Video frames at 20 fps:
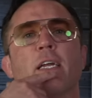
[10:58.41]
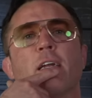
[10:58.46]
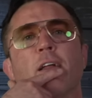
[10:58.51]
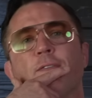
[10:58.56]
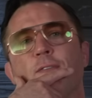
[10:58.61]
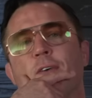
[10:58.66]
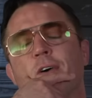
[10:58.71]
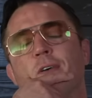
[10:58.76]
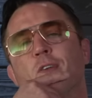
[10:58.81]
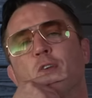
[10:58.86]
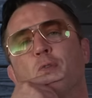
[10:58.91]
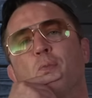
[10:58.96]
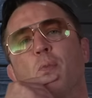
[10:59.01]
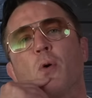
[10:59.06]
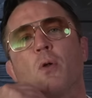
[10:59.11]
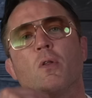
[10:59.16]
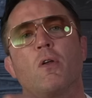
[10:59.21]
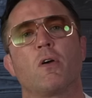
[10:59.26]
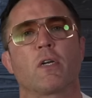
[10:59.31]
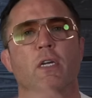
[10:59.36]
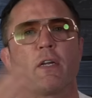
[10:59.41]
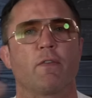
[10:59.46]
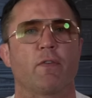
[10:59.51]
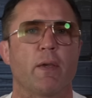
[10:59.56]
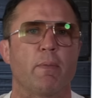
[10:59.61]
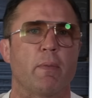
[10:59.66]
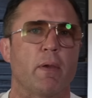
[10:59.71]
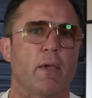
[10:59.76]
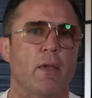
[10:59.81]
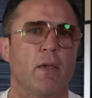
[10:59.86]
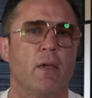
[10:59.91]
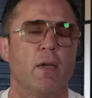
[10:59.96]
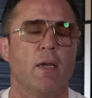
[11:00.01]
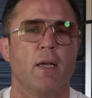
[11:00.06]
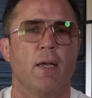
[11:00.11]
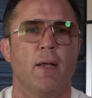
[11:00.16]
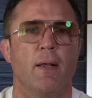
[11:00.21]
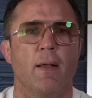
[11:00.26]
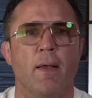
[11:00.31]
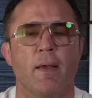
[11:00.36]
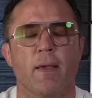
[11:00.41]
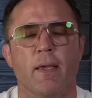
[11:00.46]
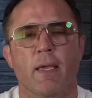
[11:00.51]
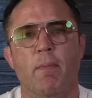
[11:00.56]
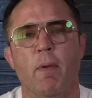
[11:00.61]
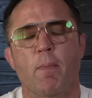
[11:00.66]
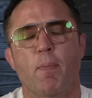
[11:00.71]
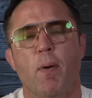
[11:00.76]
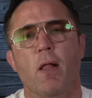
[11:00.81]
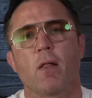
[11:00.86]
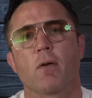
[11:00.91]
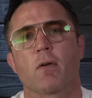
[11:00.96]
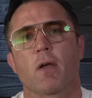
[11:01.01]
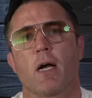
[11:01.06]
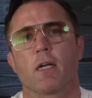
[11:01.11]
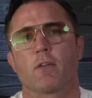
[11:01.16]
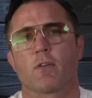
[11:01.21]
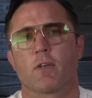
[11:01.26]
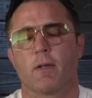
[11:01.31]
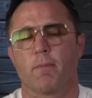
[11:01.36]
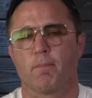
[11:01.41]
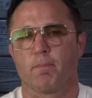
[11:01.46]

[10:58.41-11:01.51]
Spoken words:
And I follow the sport long enough. Give me Paulo Costa.